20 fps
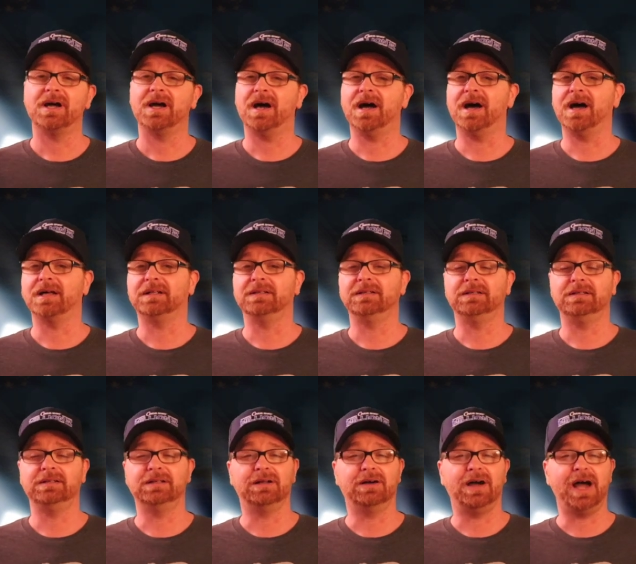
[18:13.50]
Uh,
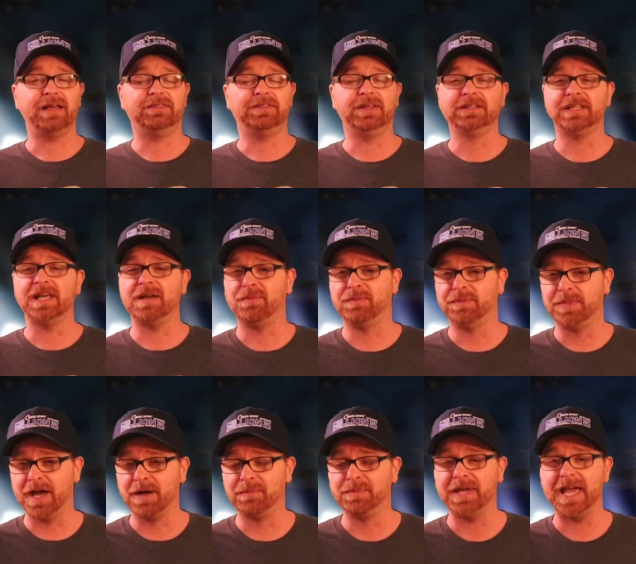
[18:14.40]
you know, I think they,
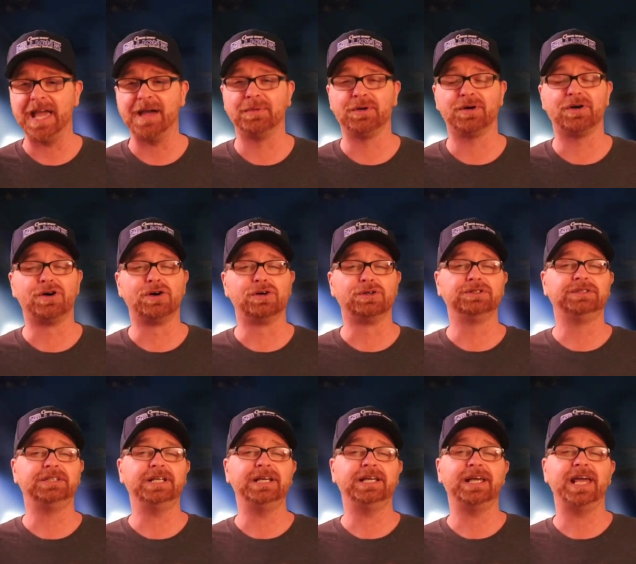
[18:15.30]
they'll be able to hold
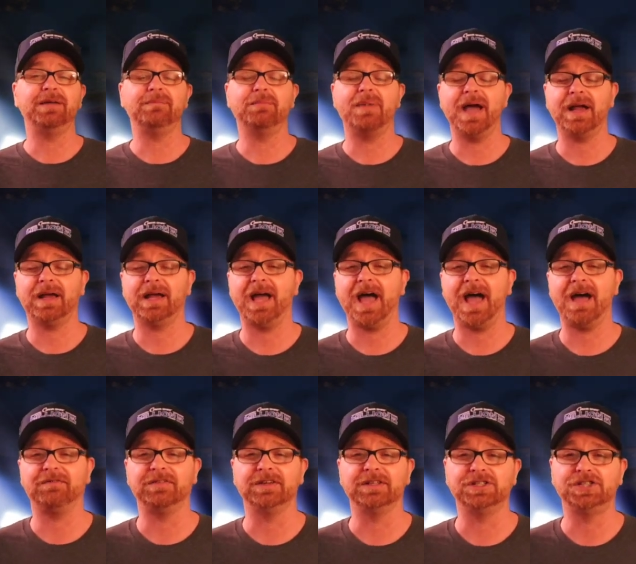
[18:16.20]
DK
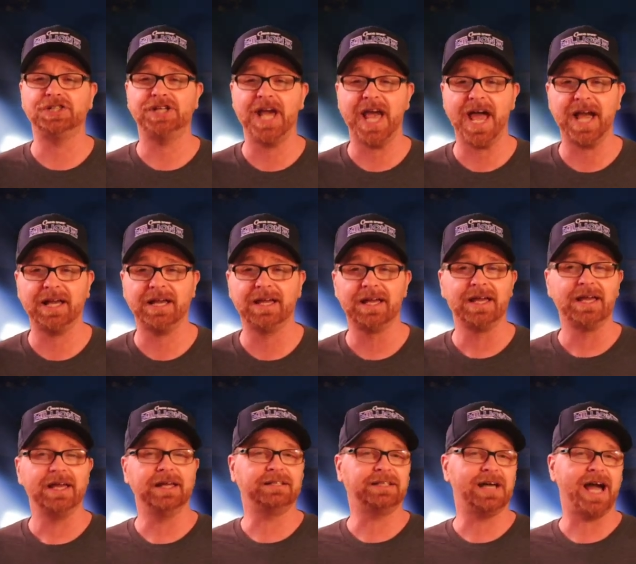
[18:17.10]
Metcalf in check,
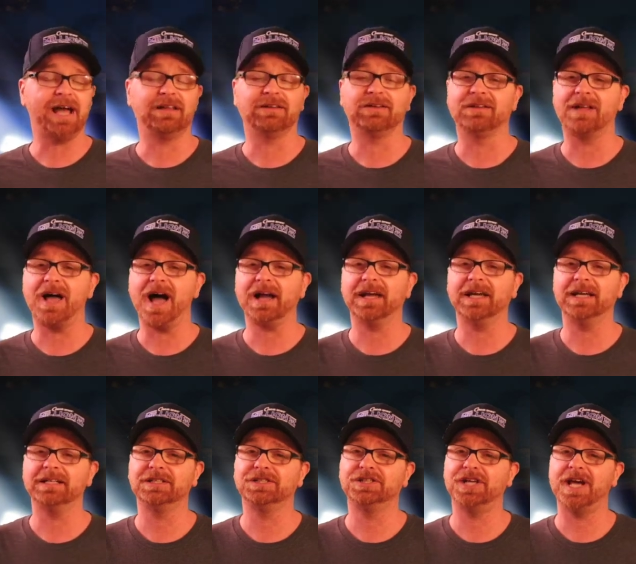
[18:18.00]
Tyler
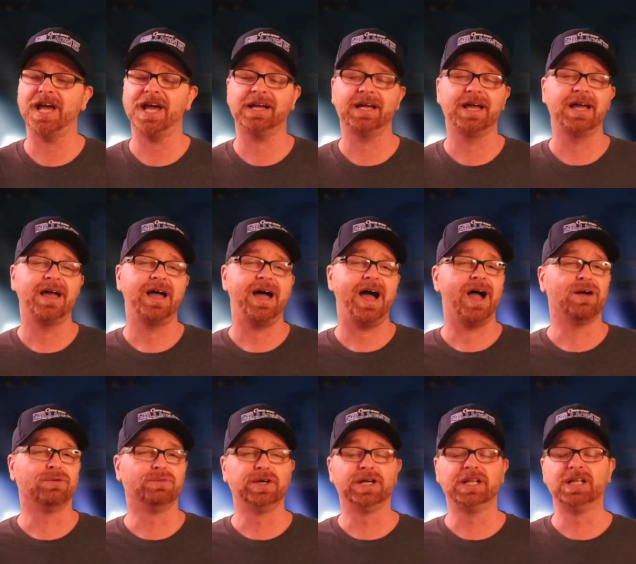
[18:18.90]
Lockett in check. I
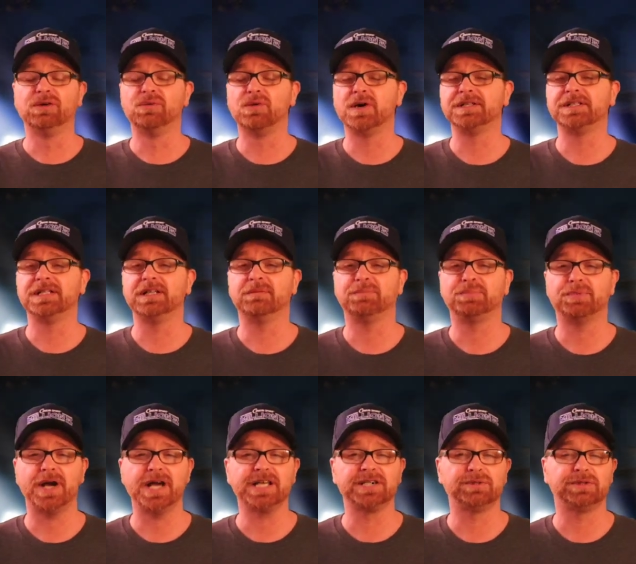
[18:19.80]
really wasn't
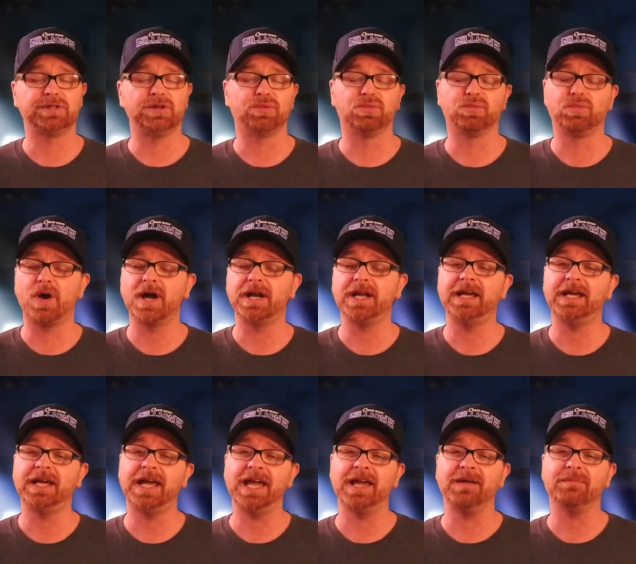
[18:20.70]
impressed with the
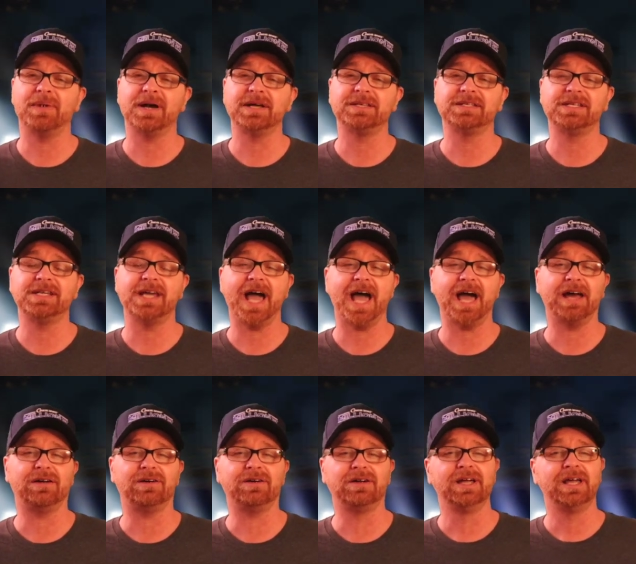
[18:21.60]
running game by
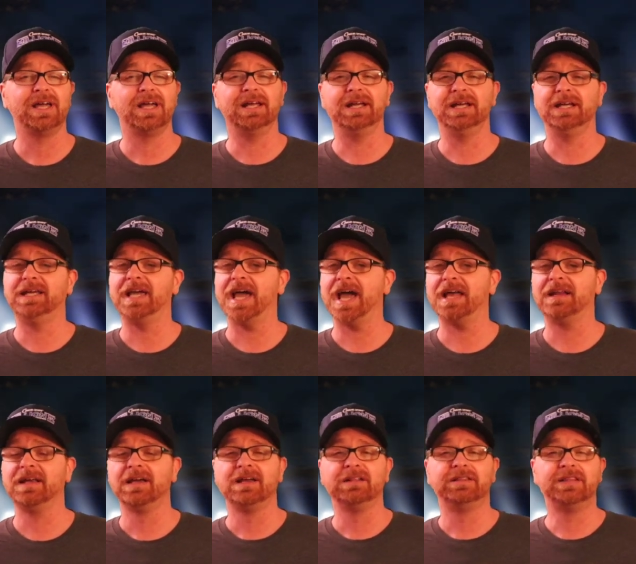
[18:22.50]
Seattle. And
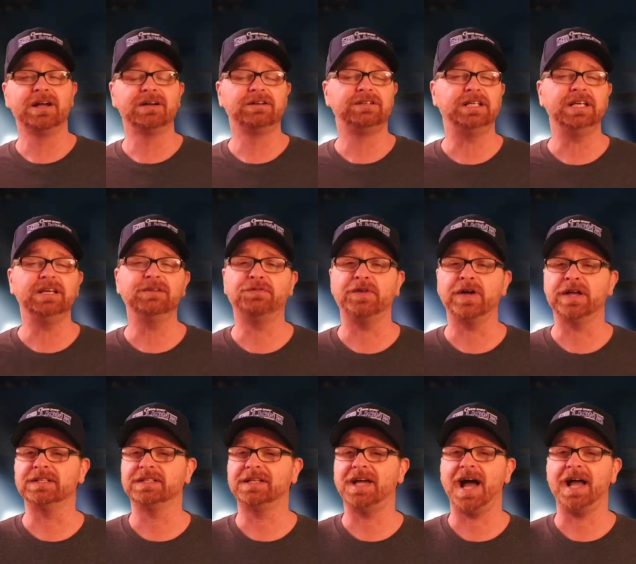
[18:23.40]
again, their
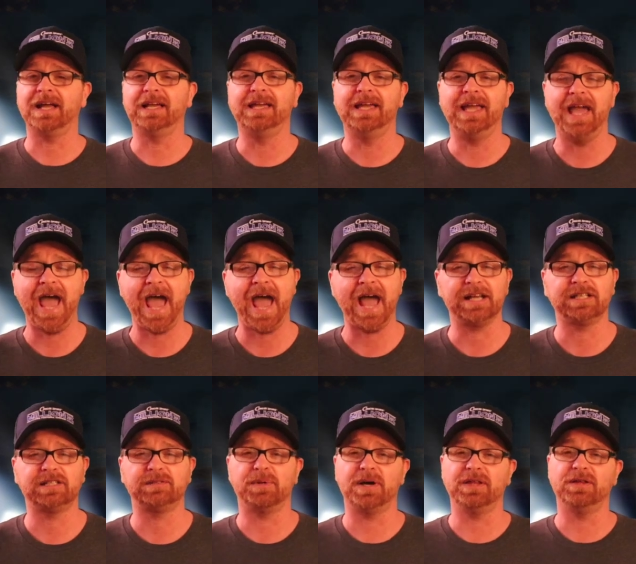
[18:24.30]
defense got
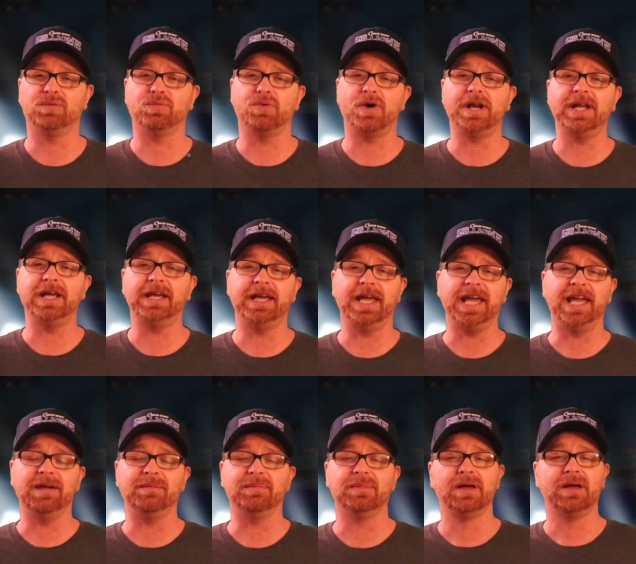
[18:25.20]
gashed by the running
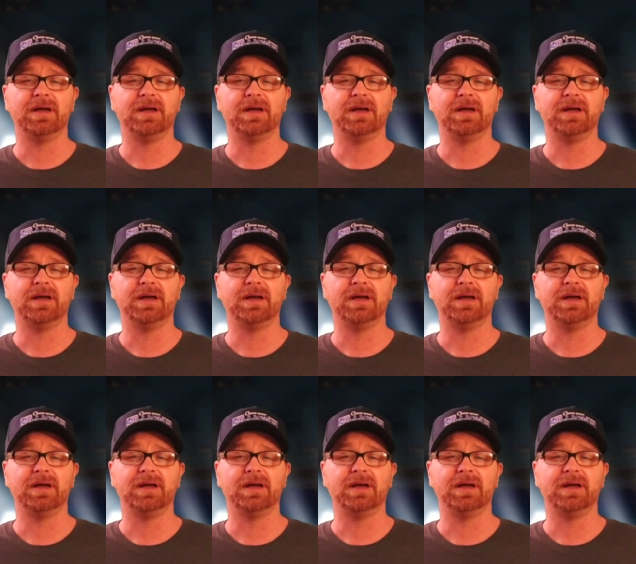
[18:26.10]
game